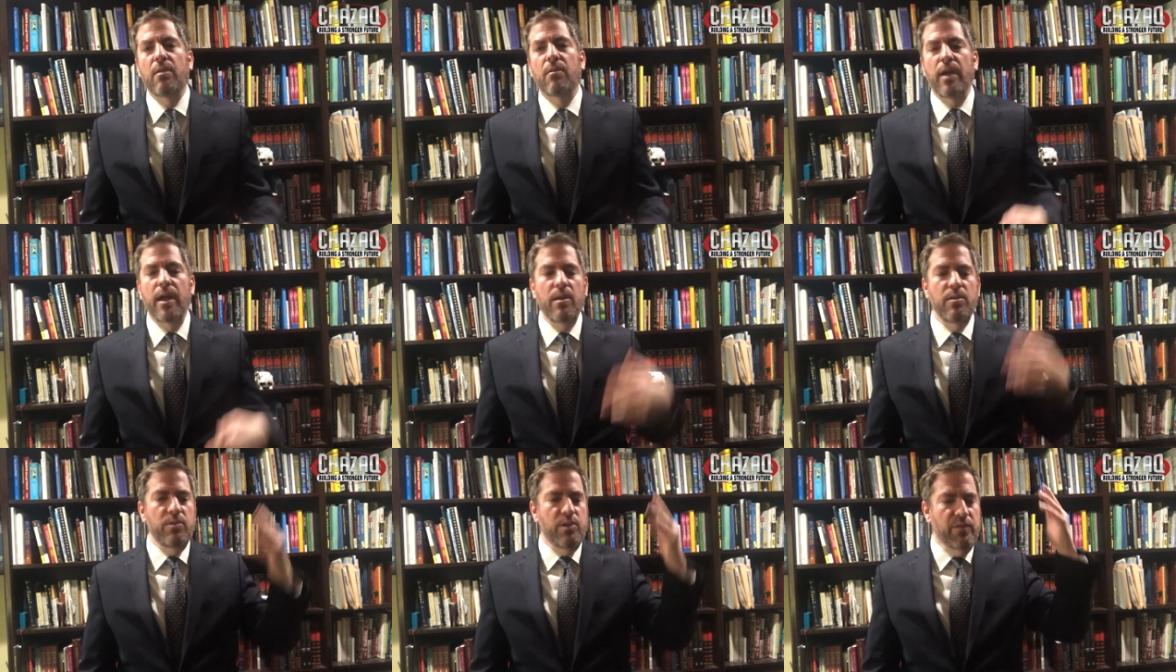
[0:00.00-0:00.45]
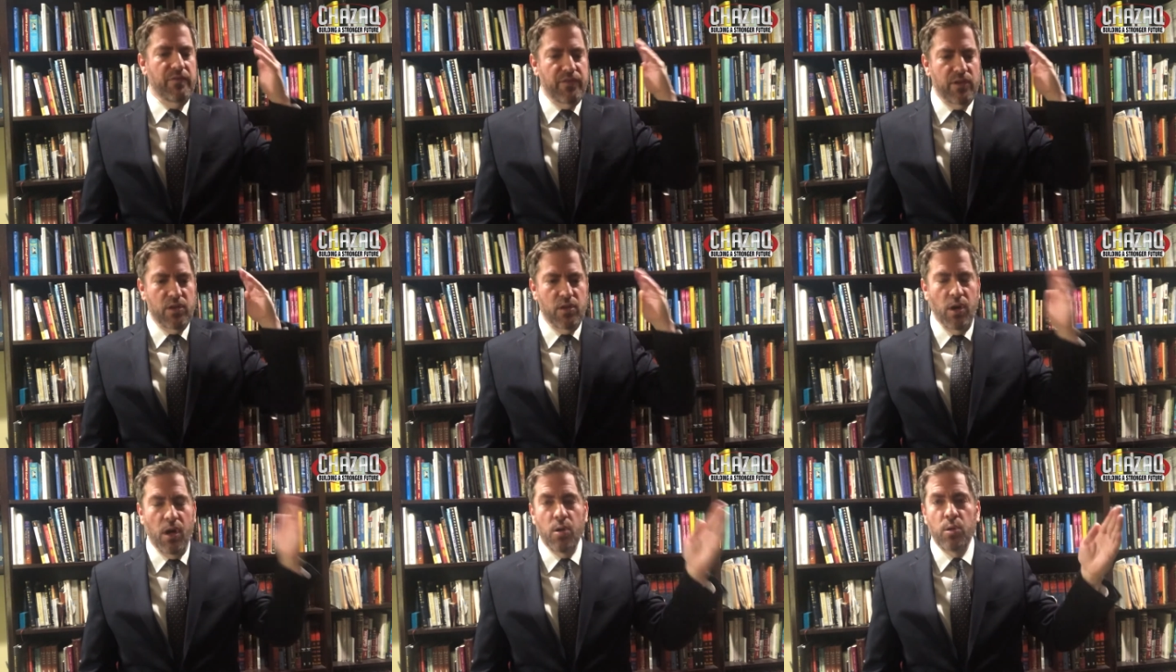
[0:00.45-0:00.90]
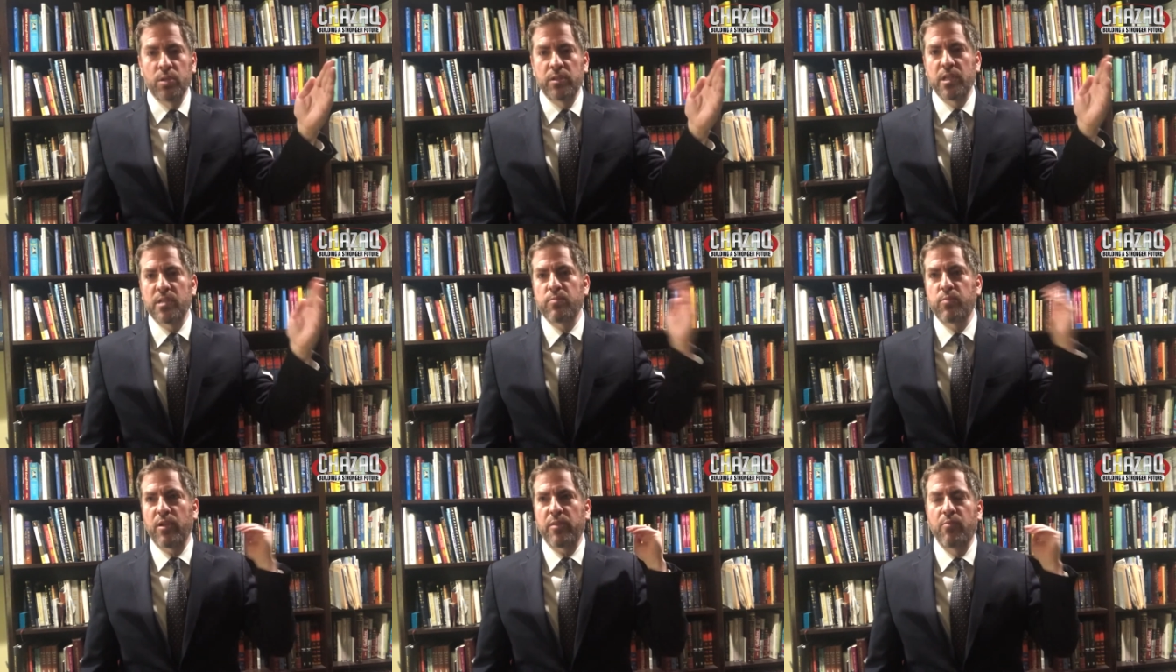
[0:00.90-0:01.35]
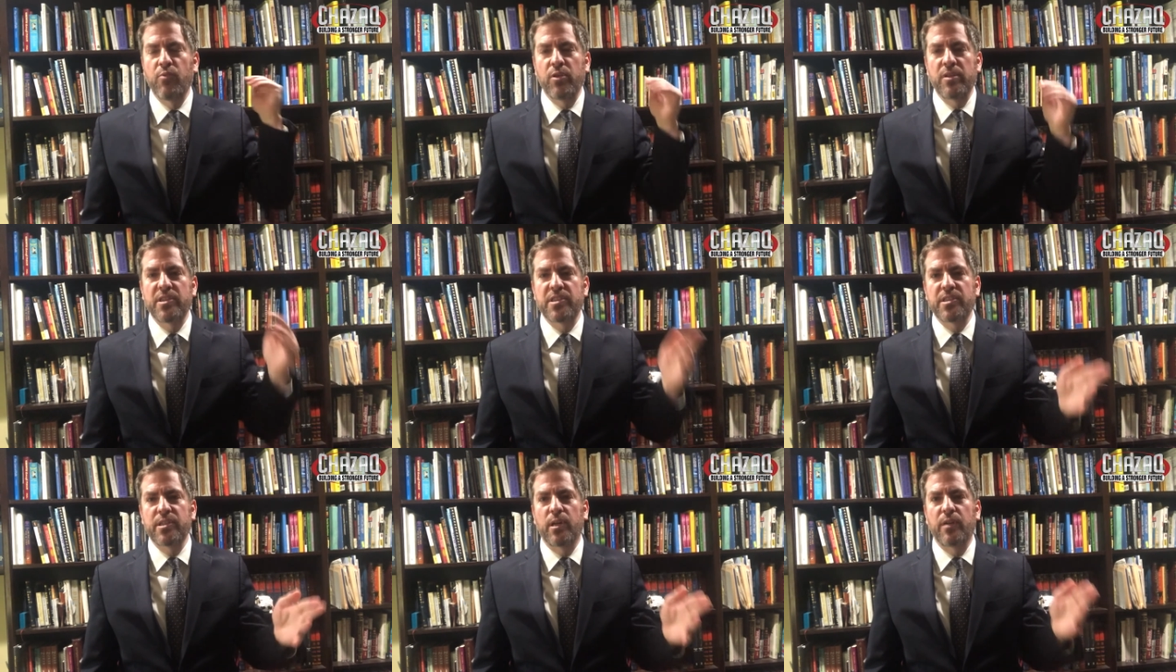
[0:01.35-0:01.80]
right? Gold is worth more
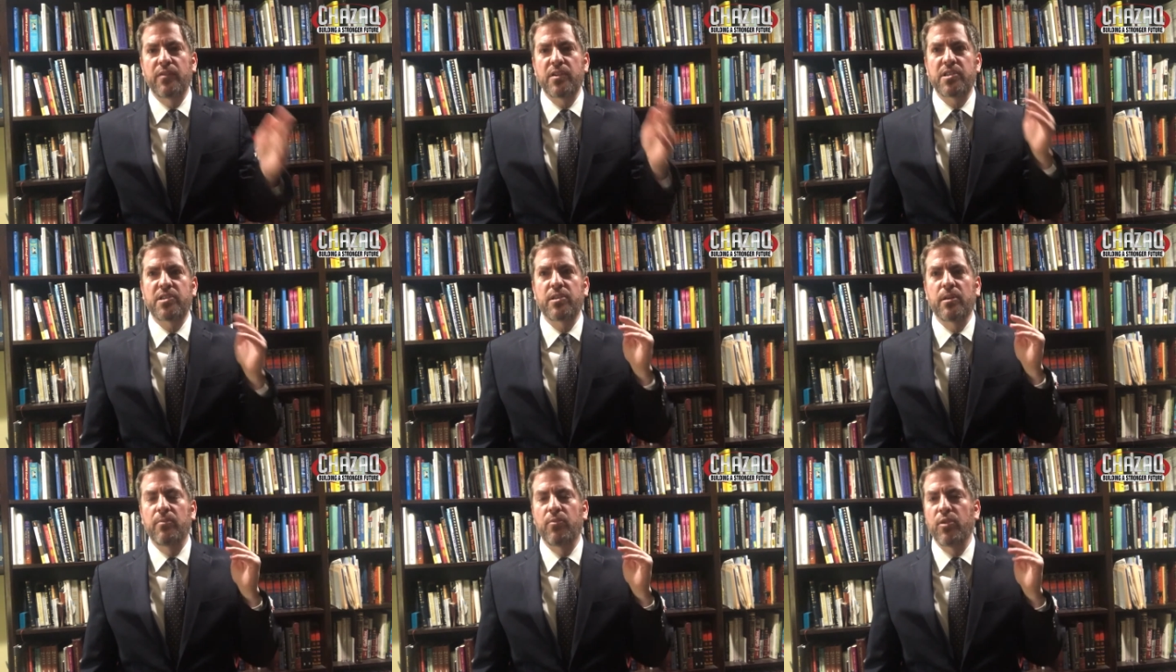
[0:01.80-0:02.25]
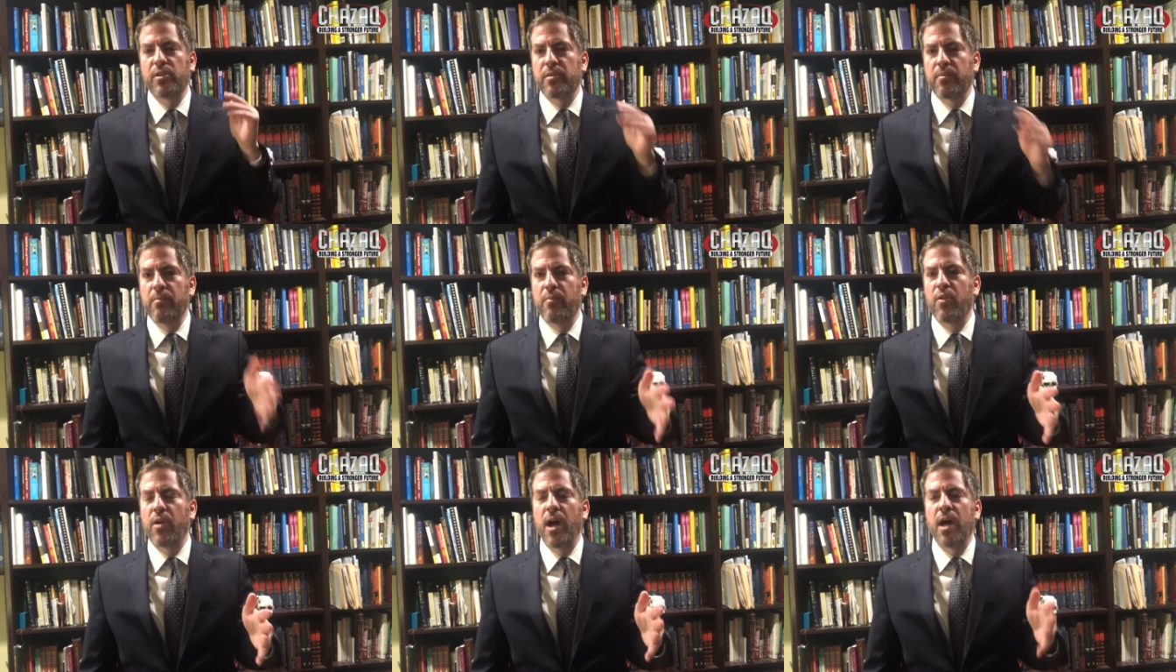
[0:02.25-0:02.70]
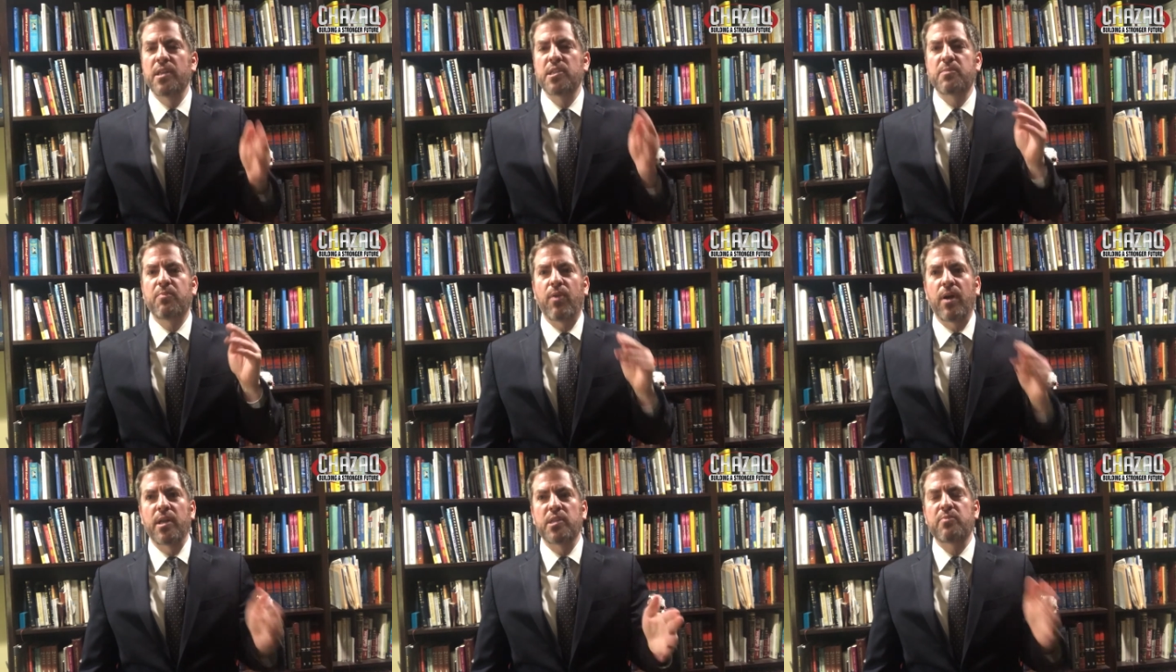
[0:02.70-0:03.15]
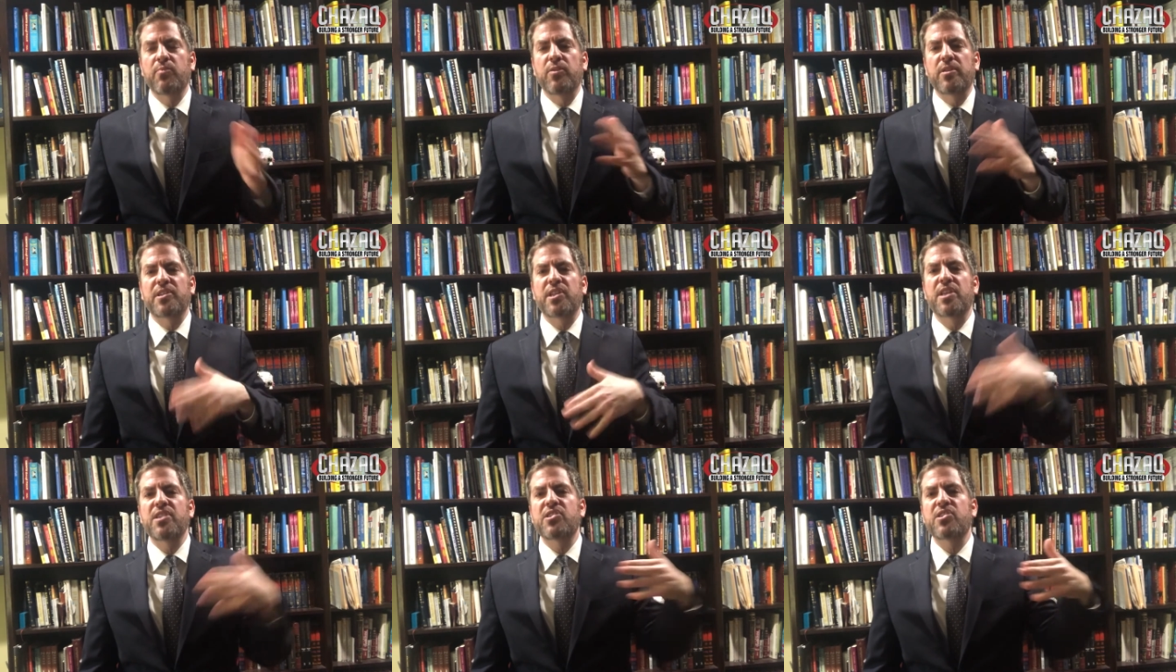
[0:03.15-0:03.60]
than silver, so more than bronze more
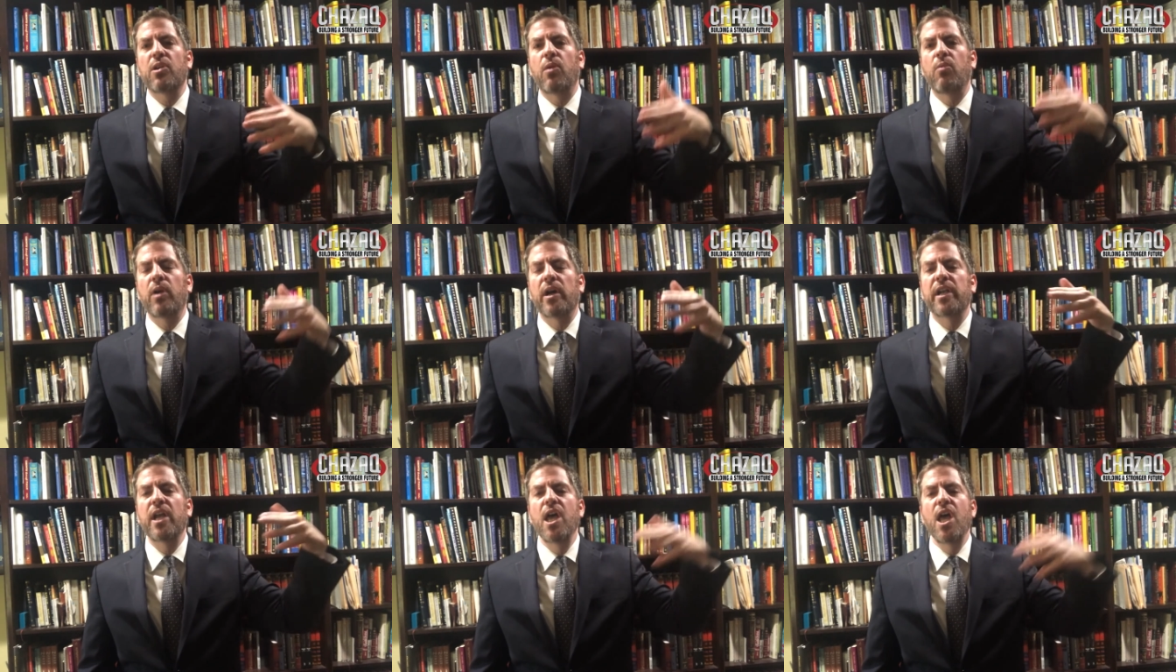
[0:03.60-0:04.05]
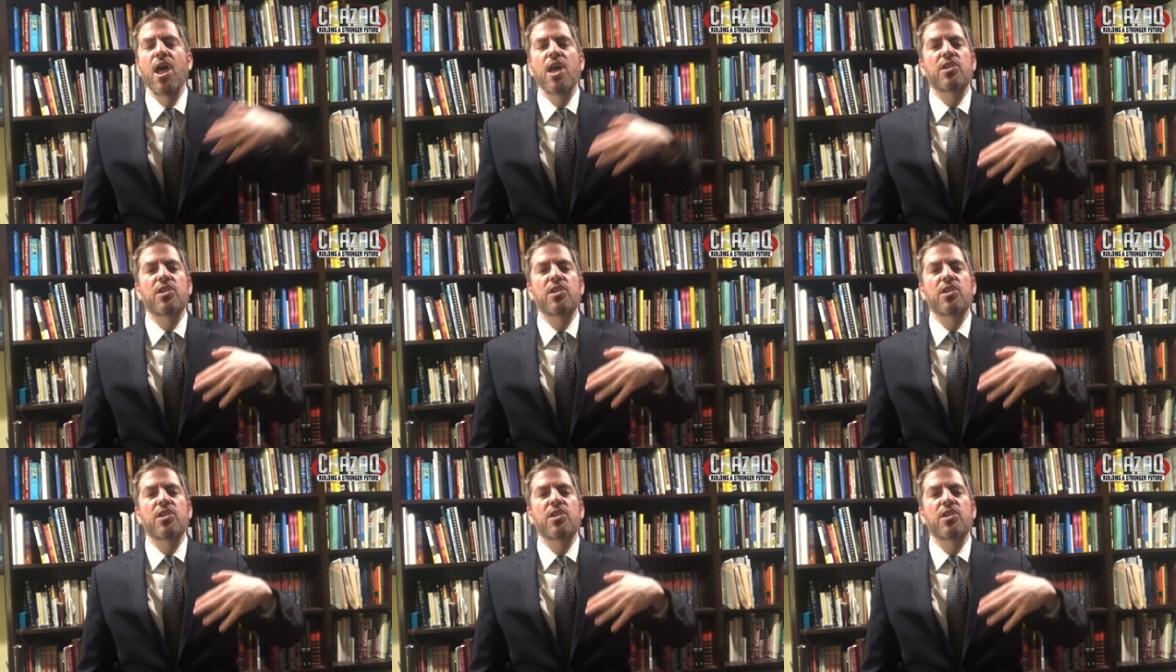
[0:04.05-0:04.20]
than tin, and so on.